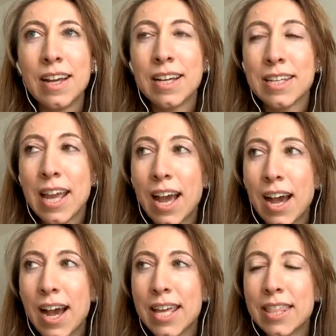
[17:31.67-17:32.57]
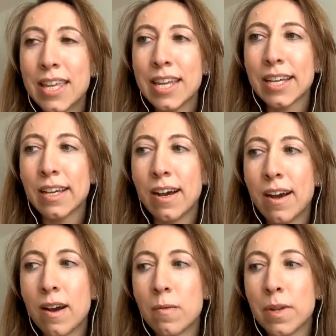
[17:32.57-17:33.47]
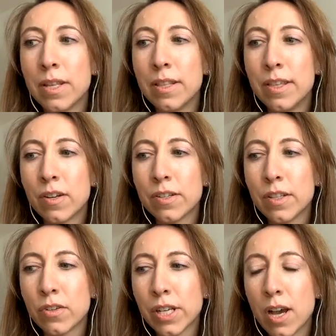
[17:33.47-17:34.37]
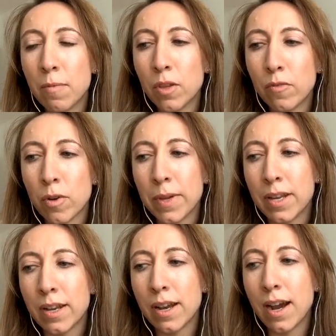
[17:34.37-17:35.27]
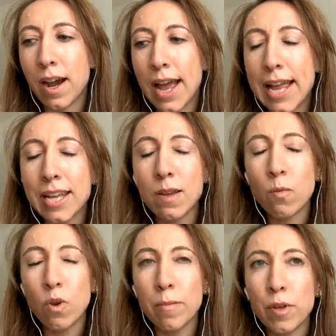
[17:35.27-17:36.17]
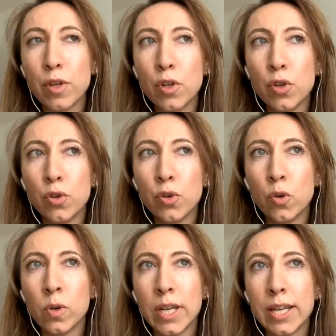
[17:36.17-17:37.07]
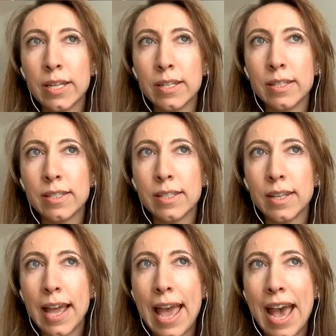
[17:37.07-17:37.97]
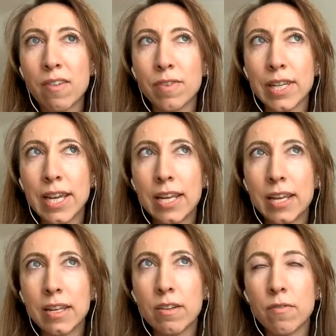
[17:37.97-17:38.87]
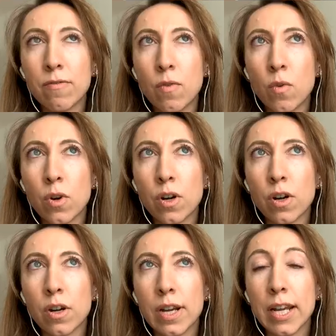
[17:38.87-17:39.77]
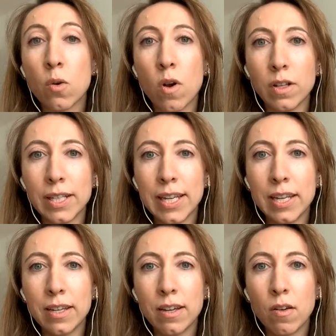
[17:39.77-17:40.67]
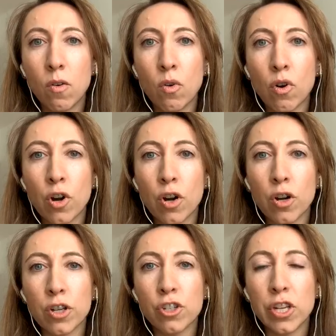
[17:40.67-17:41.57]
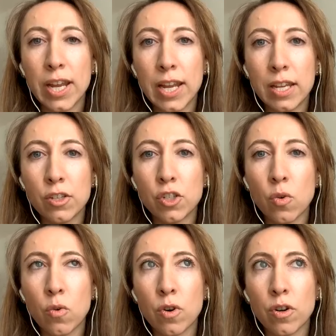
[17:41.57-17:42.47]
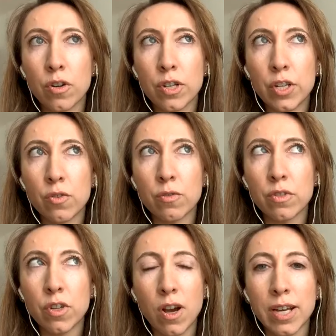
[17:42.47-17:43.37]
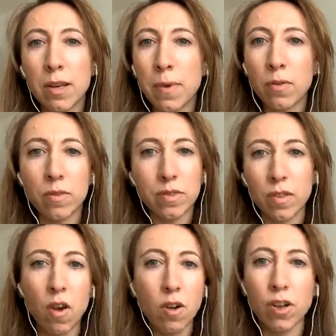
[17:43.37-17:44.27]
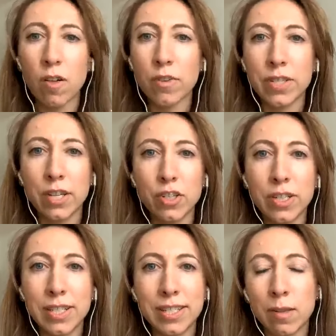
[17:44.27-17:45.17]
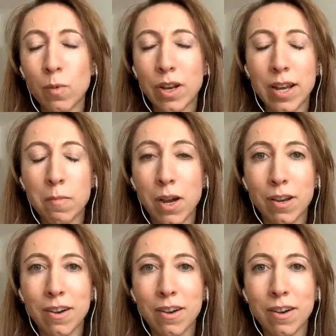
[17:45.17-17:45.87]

Yeah, I think um, there's a couple of women. Any woman who is advocating for equality or change or you know talking about the hard conversations is someone i admire